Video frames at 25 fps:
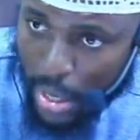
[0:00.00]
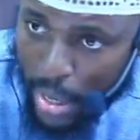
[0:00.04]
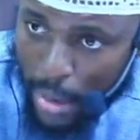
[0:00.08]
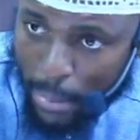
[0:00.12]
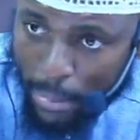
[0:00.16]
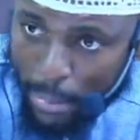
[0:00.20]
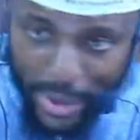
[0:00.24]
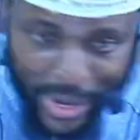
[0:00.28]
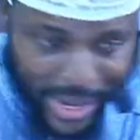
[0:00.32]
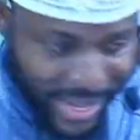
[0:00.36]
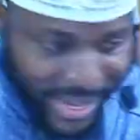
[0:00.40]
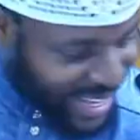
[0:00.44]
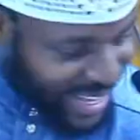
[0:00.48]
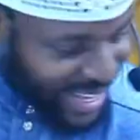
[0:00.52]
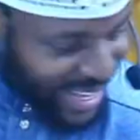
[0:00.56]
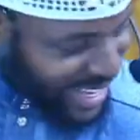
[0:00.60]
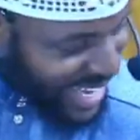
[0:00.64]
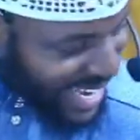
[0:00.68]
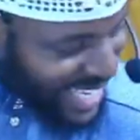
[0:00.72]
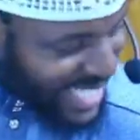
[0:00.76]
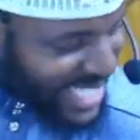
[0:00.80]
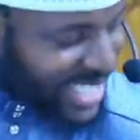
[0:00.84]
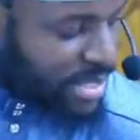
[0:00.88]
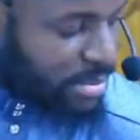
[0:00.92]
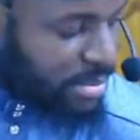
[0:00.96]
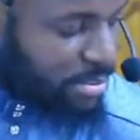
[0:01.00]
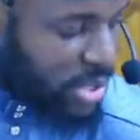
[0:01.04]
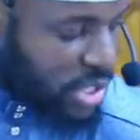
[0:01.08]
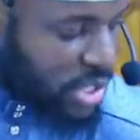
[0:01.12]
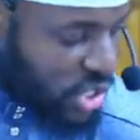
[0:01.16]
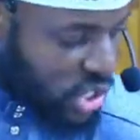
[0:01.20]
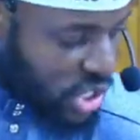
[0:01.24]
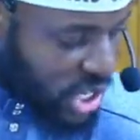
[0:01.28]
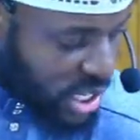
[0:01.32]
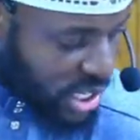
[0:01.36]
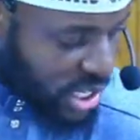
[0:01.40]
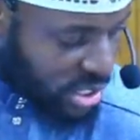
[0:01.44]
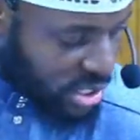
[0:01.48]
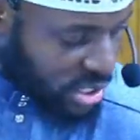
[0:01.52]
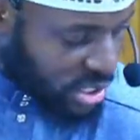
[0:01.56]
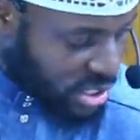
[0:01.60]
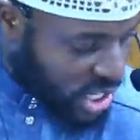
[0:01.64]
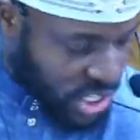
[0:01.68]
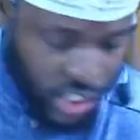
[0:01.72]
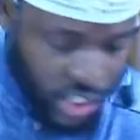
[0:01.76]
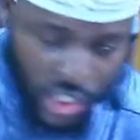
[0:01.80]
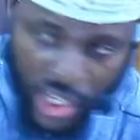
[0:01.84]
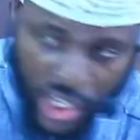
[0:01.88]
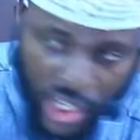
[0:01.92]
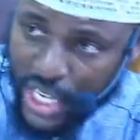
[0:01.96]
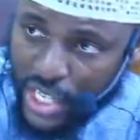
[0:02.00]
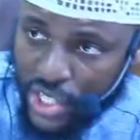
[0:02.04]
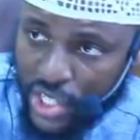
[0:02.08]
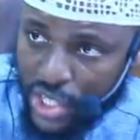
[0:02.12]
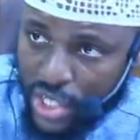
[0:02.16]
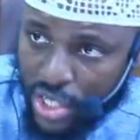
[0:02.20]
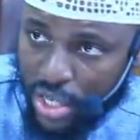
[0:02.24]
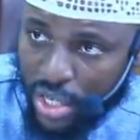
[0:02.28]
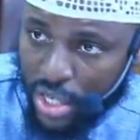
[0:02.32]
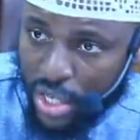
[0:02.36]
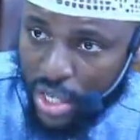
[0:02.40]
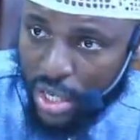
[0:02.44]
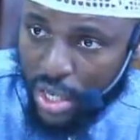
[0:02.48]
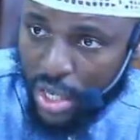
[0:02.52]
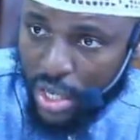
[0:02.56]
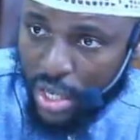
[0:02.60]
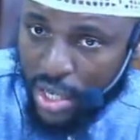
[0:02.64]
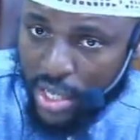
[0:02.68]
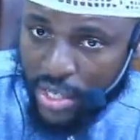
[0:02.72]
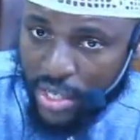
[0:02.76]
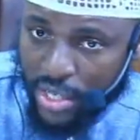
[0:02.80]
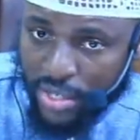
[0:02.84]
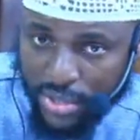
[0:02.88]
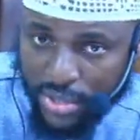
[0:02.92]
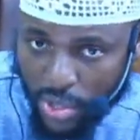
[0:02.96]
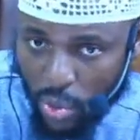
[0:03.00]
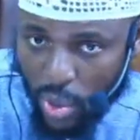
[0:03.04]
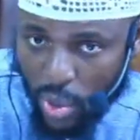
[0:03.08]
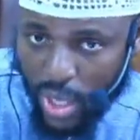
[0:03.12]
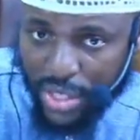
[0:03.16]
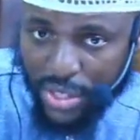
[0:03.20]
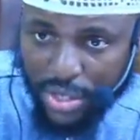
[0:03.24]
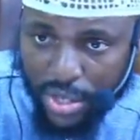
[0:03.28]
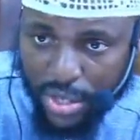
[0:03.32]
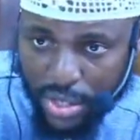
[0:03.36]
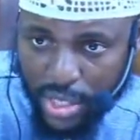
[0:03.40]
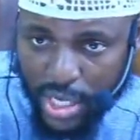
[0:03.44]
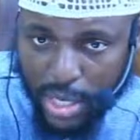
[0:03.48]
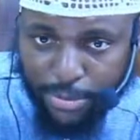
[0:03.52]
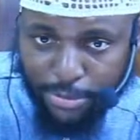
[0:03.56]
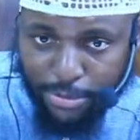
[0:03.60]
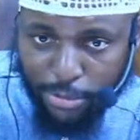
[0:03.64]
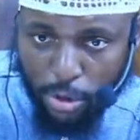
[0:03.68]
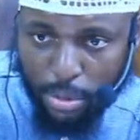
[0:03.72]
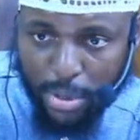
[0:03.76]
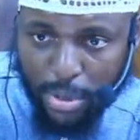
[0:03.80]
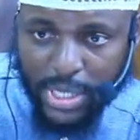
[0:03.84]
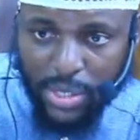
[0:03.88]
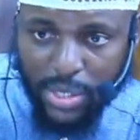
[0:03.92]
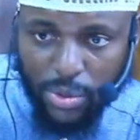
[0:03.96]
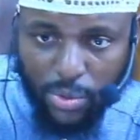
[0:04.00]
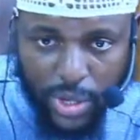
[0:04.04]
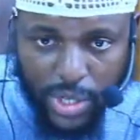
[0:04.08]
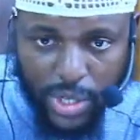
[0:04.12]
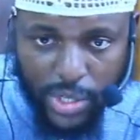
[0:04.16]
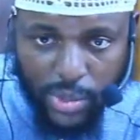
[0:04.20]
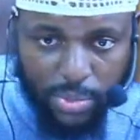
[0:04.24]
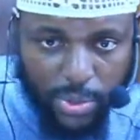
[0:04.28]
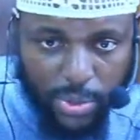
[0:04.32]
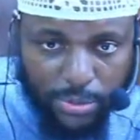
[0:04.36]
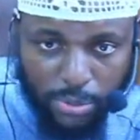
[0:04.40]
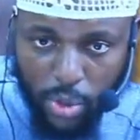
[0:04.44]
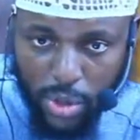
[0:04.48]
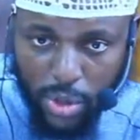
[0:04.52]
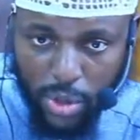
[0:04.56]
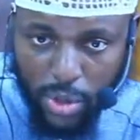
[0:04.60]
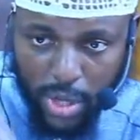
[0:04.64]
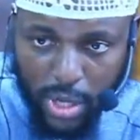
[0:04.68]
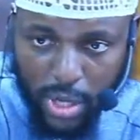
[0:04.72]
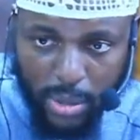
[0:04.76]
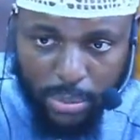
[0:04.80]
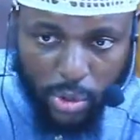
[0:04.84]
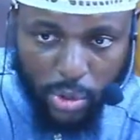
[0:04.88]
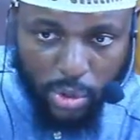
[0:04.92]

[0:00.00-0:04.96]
but it hasn't been changed. It's still under the same form as it was before the impurity